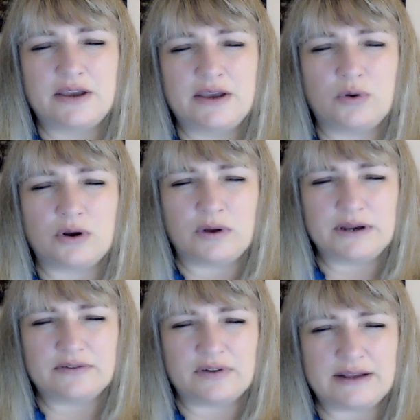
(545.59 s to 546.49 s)
you are
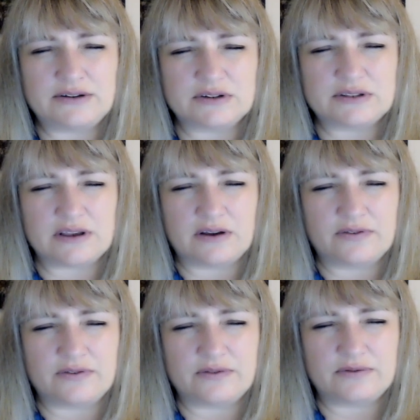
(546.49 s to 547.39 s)
going to find
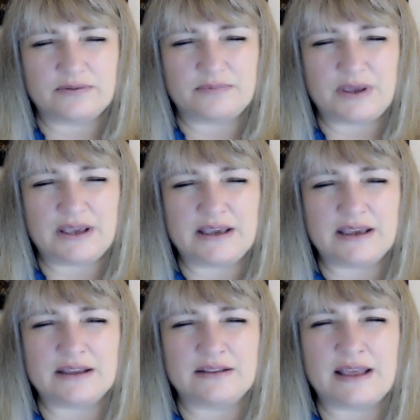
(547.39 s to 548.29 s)
yourself being
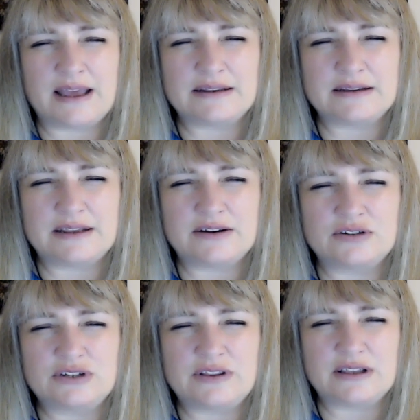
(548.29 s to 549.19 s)
in that
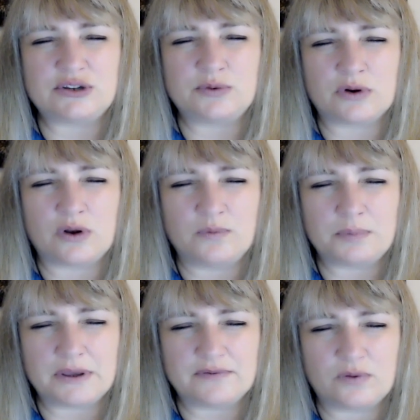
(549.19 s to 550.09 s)
energy that you were
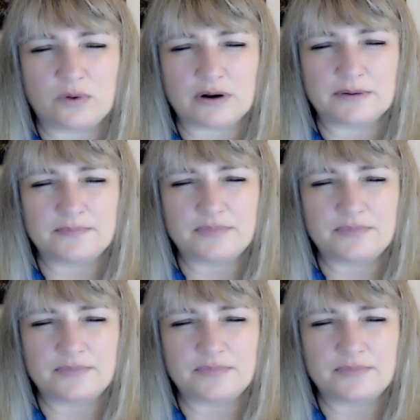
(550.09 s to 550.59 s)
hoping for,